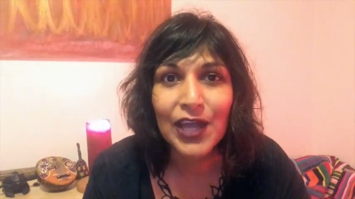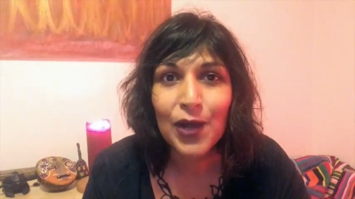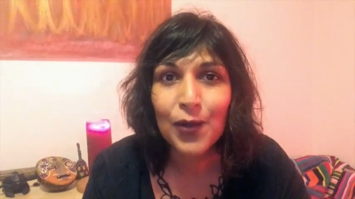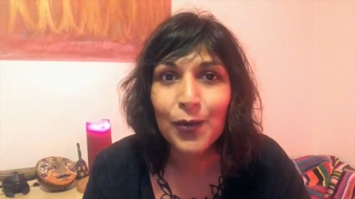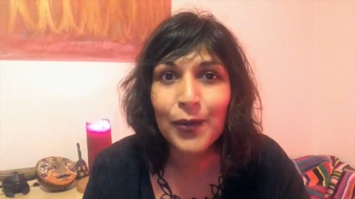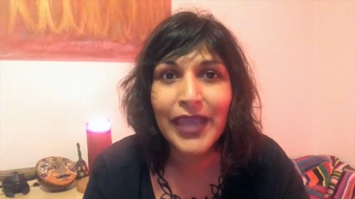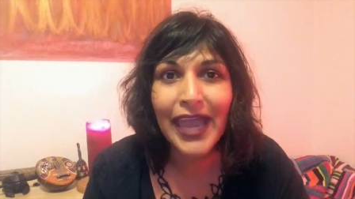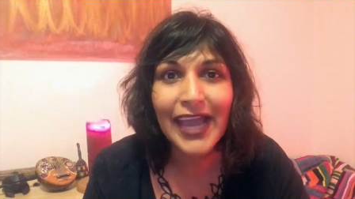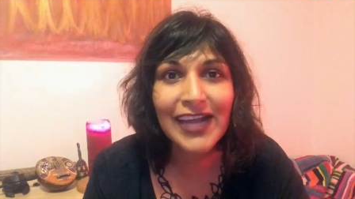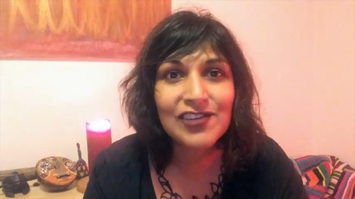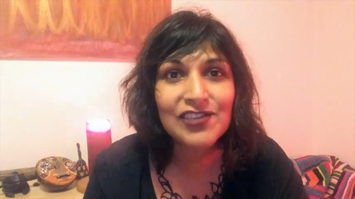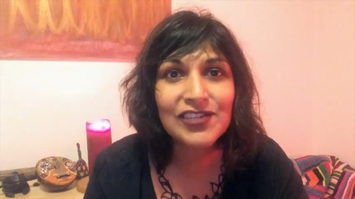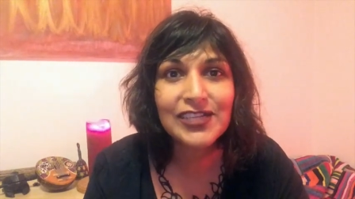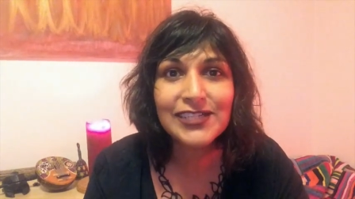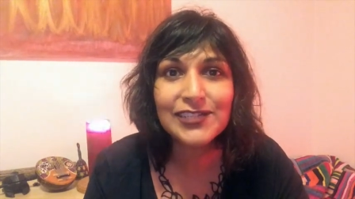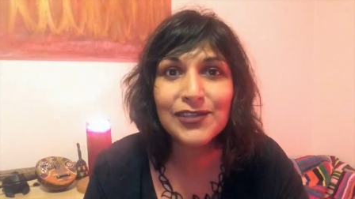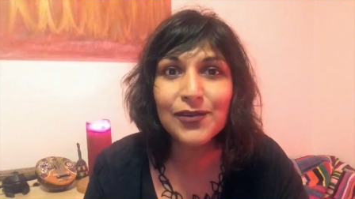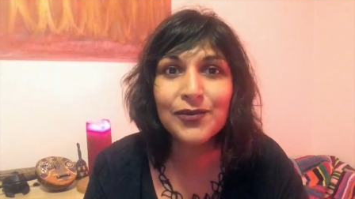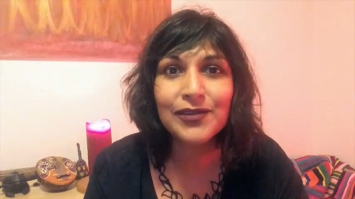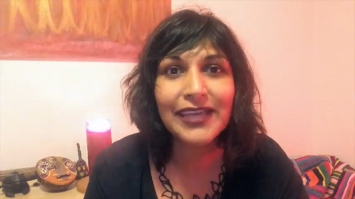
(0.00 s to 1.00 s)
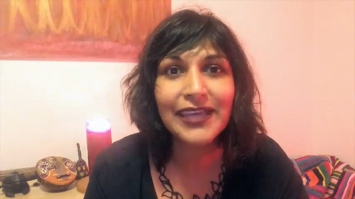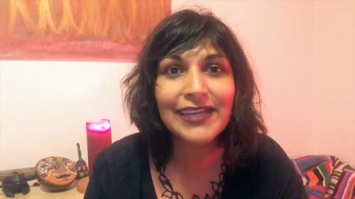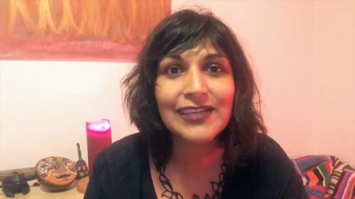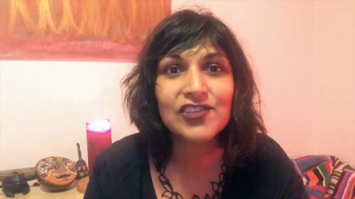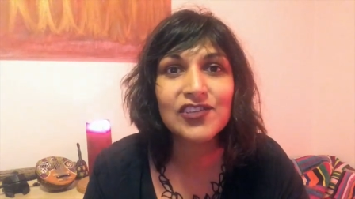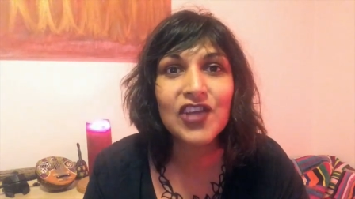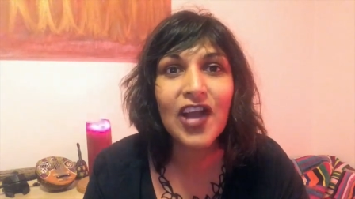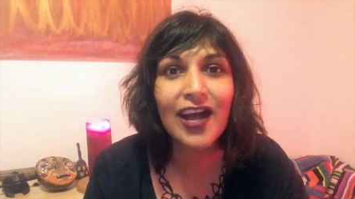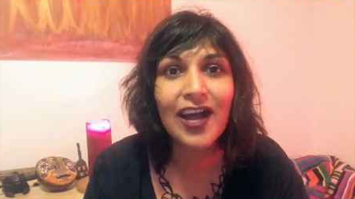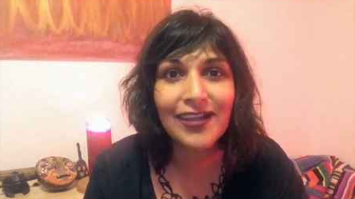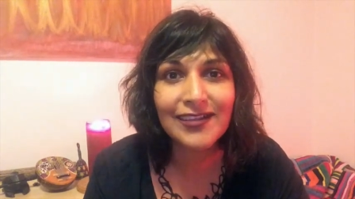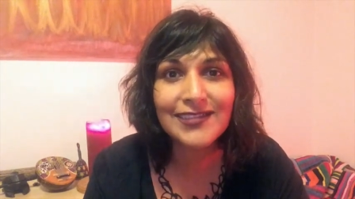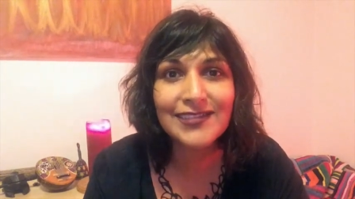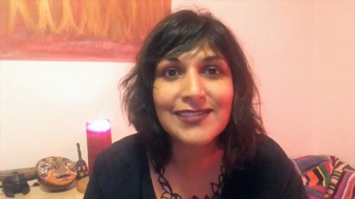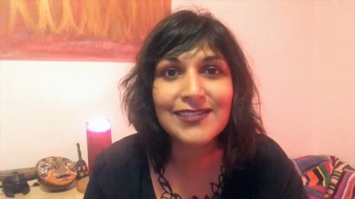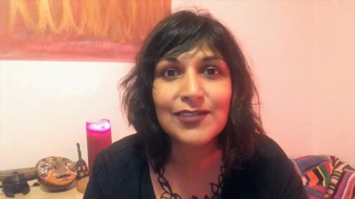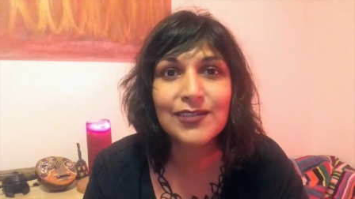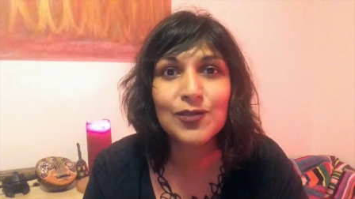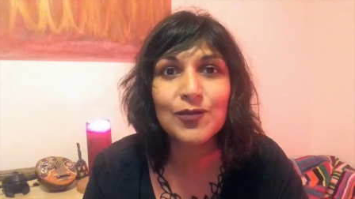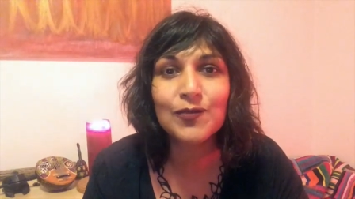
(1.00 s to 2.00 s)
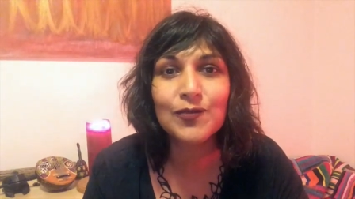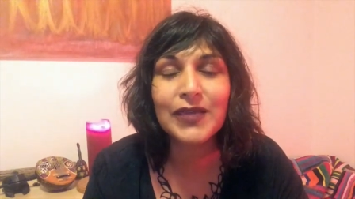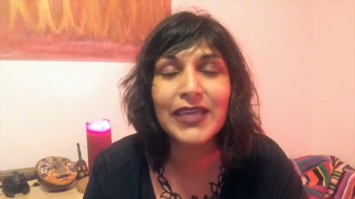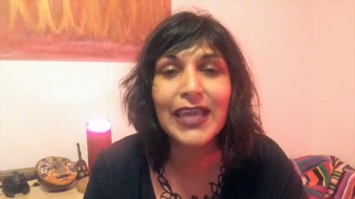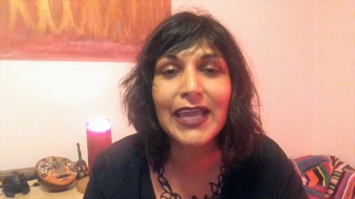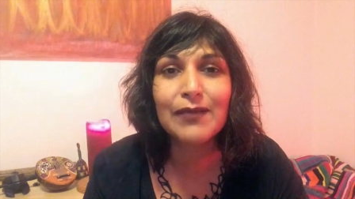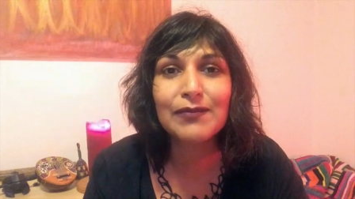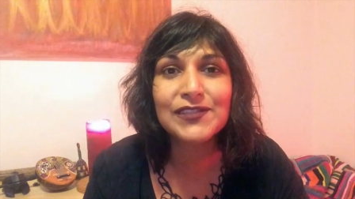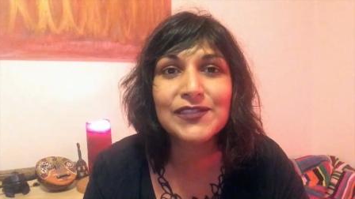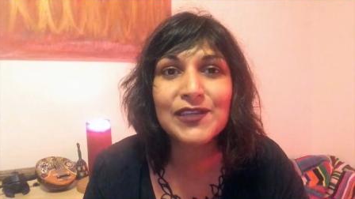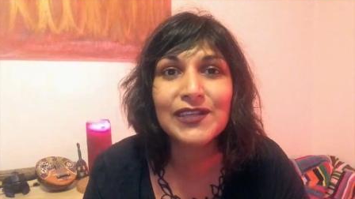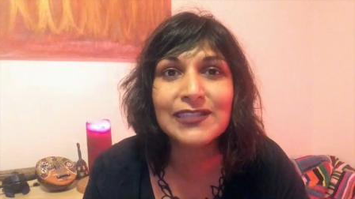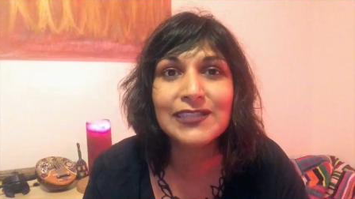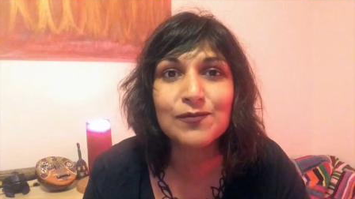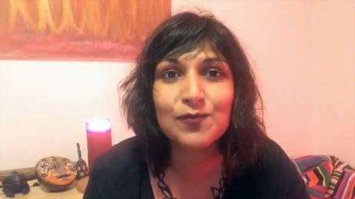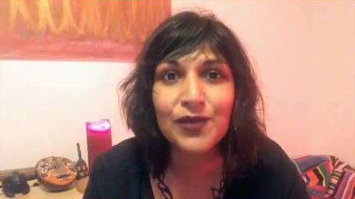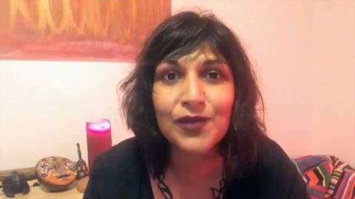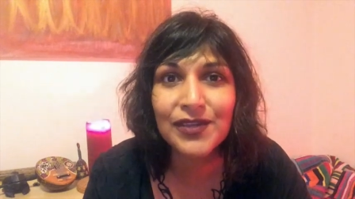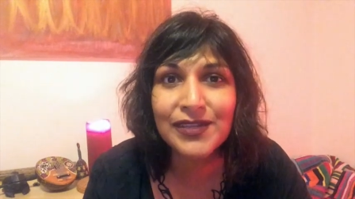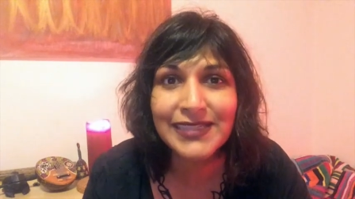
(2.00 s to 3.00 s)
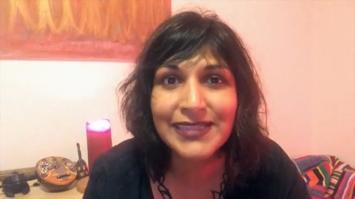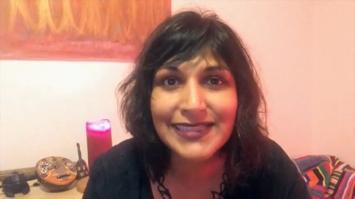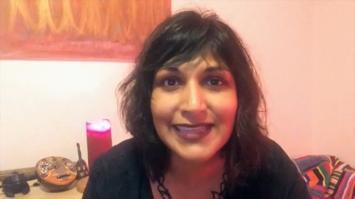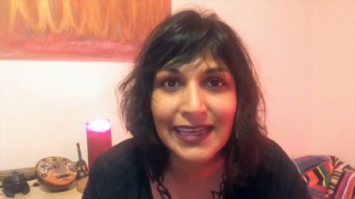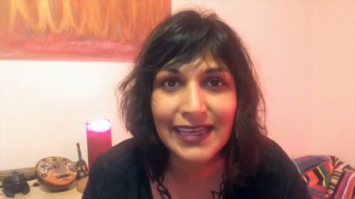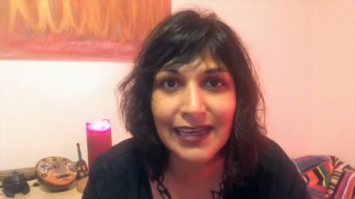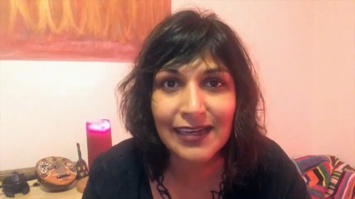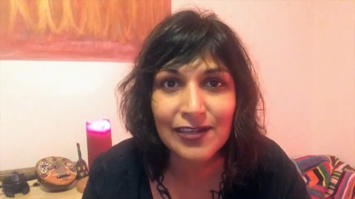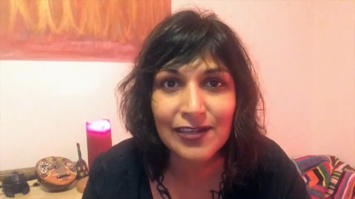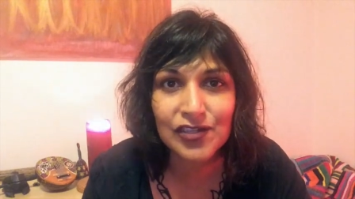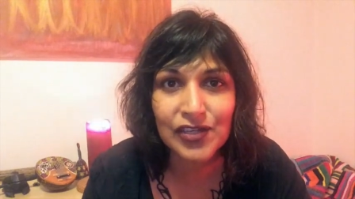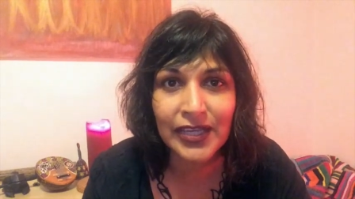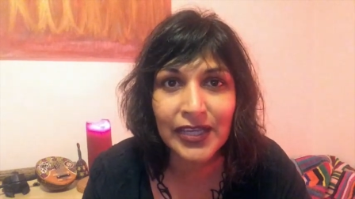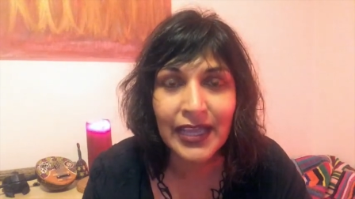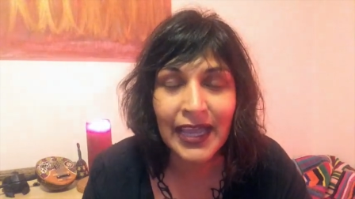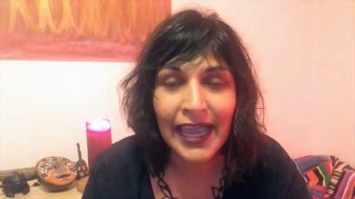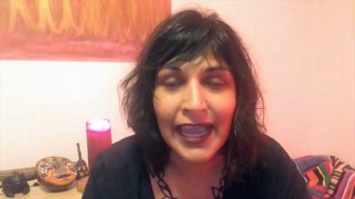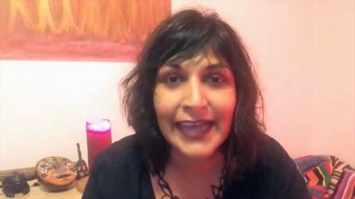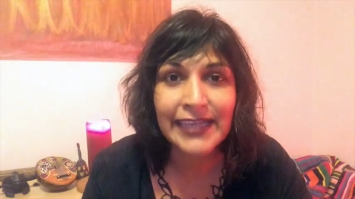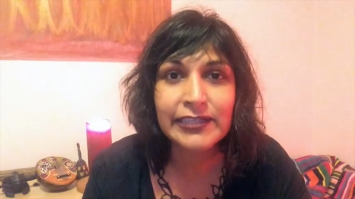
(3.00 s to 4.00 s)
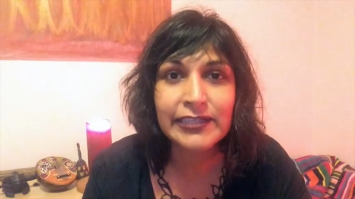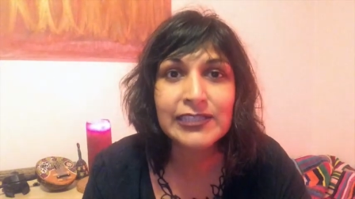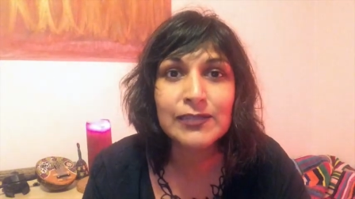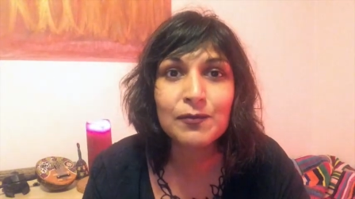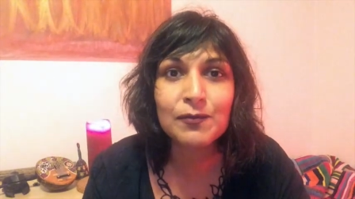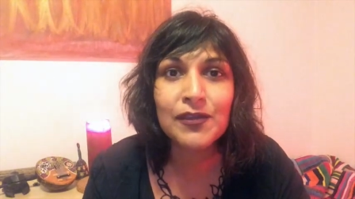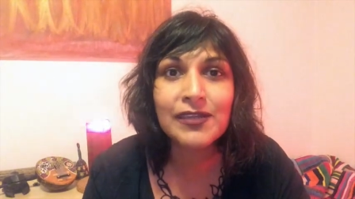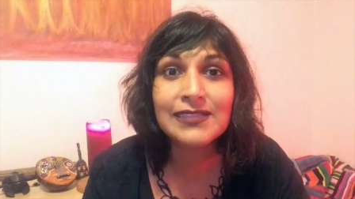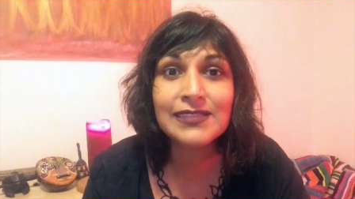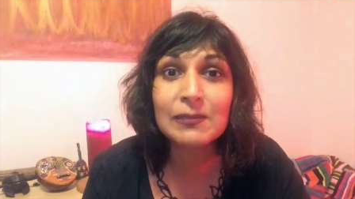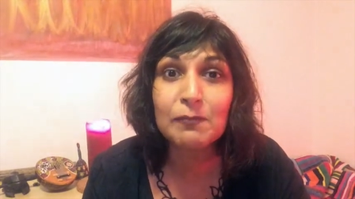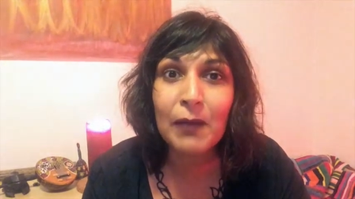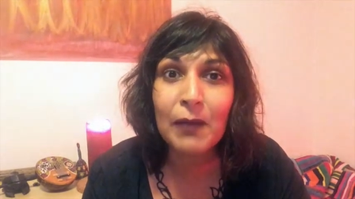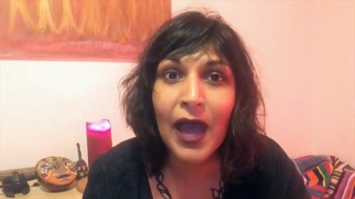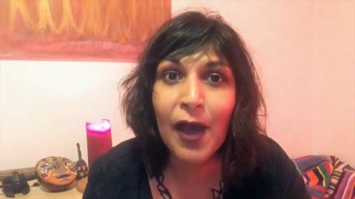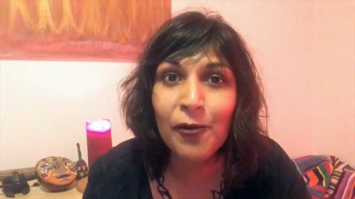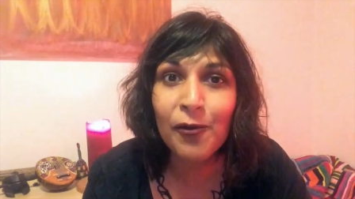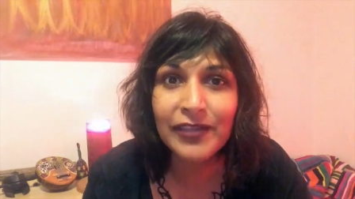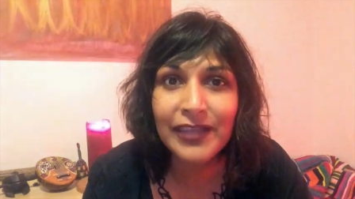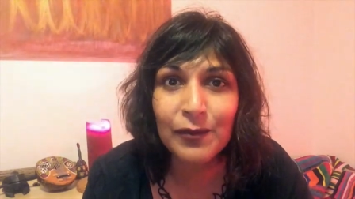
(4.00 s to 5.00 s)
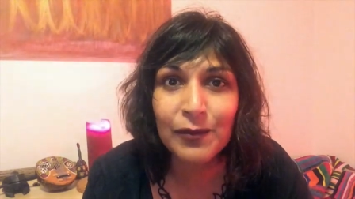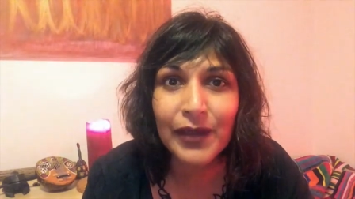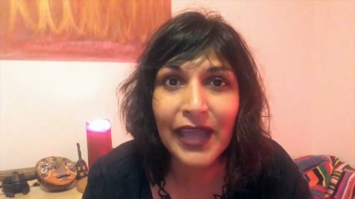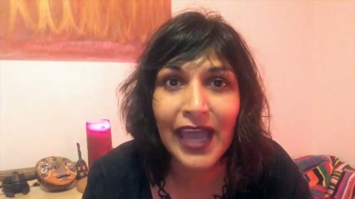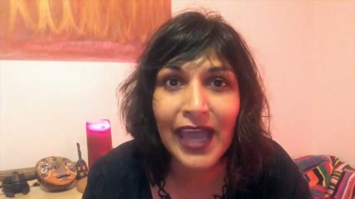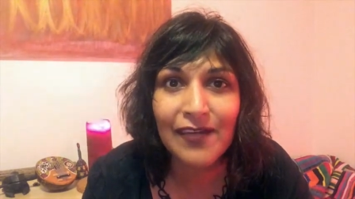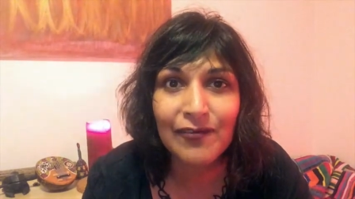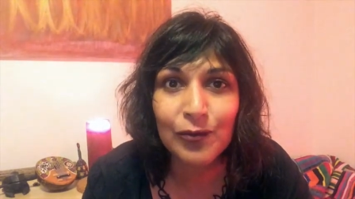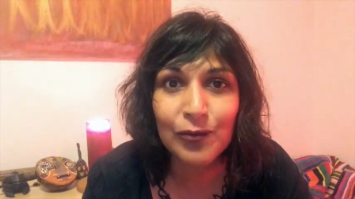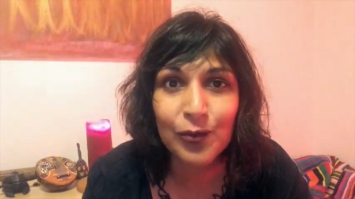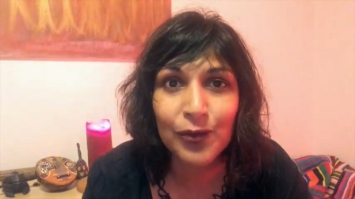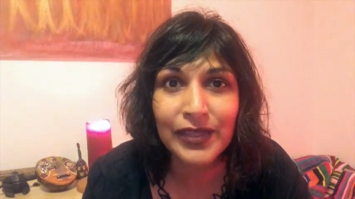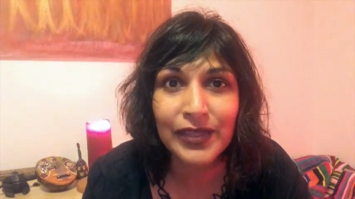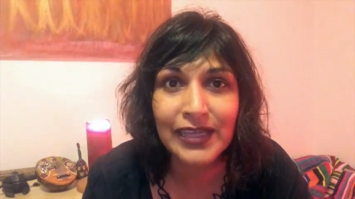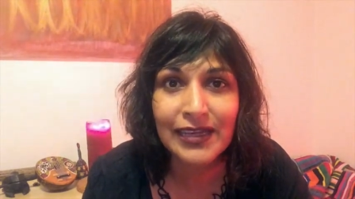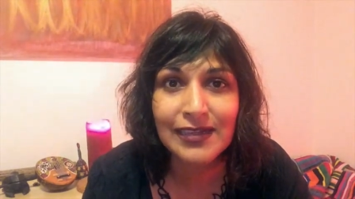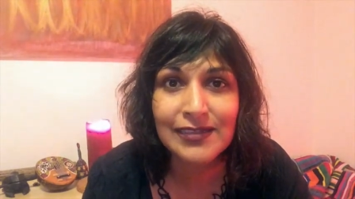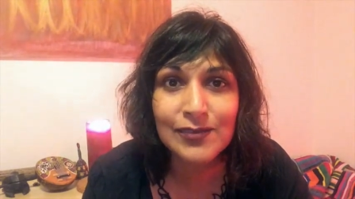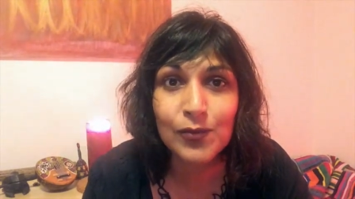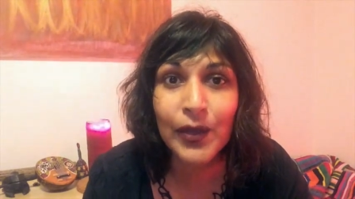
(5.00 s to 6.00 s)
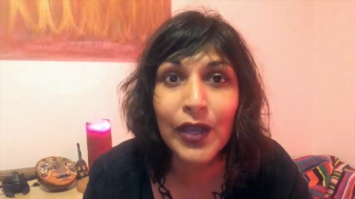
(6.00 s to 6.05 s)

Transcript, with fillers: we actually don't get a chance to be able to experience that energy and to experience the power that we have within us.